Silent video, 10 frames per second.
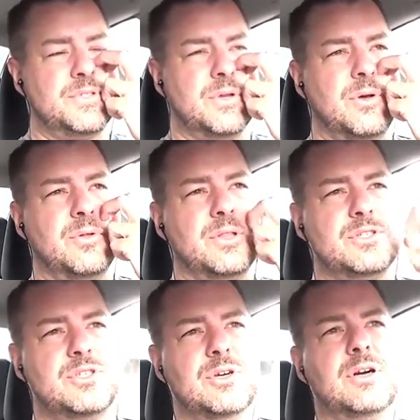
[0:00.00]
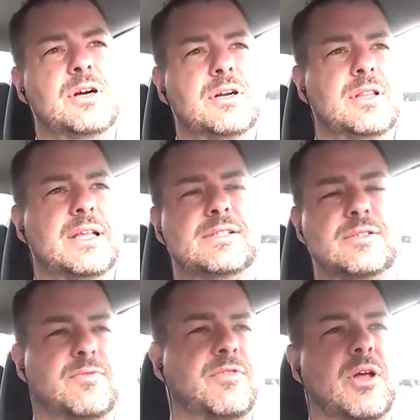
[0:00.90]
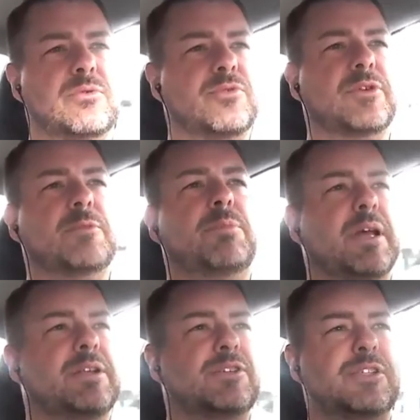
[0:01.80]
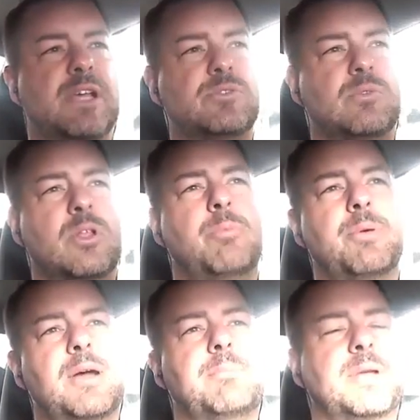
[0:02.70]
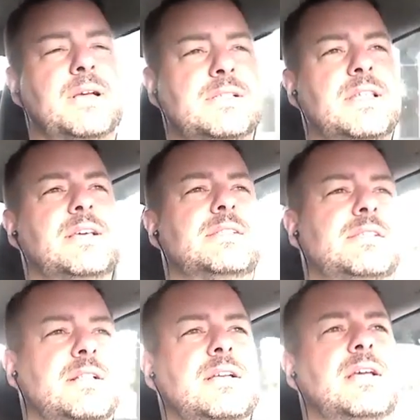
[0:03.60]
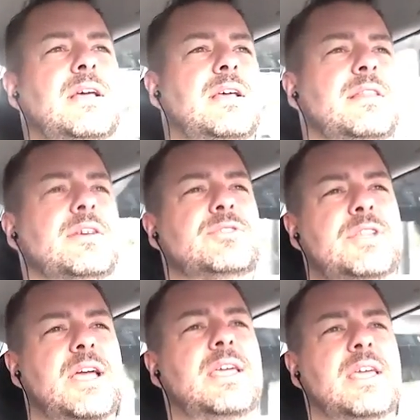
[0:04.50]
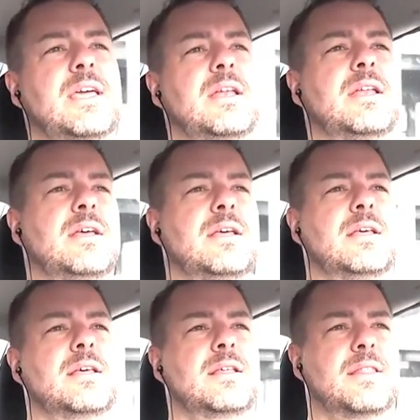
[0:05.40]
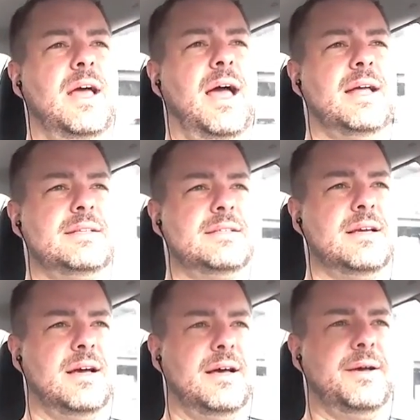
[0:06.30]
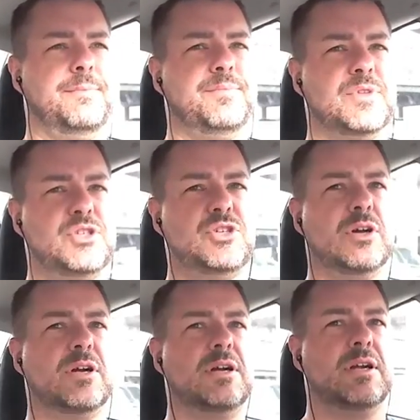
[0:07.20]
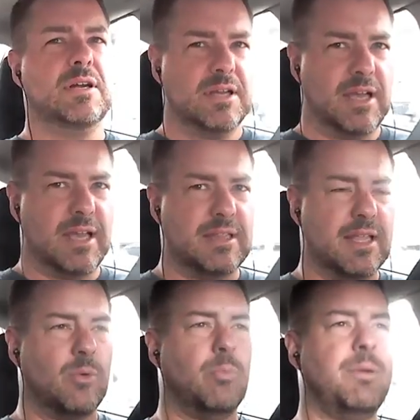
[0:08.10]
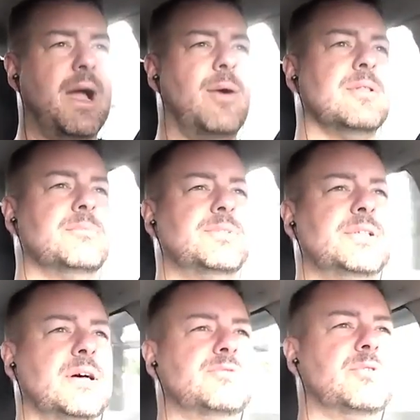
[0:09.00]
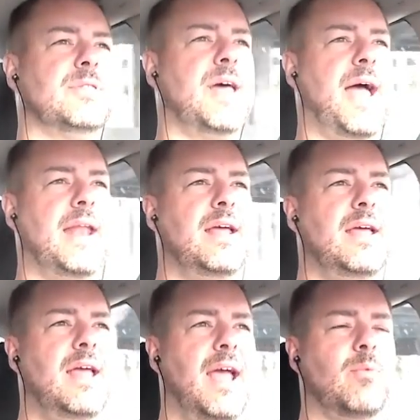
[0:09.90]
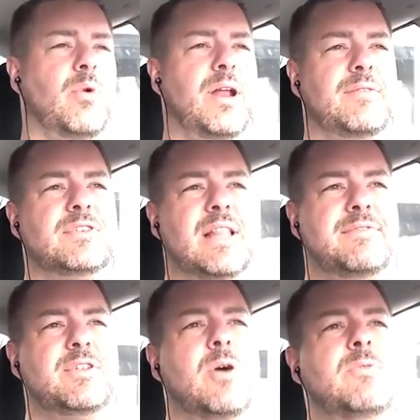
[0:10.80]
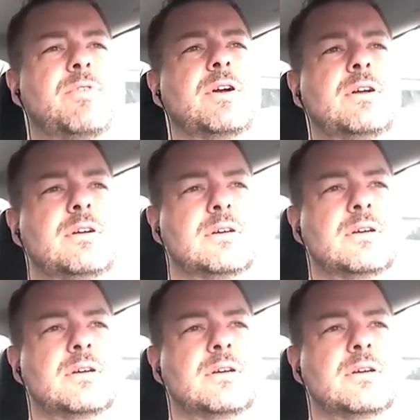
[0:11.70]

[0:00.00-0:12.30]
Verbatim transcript: So the sugar that's flowing through your blood, your cells will open up because of the insulin. They'll take in that sugar and they will power themselves with that. And whatever's left over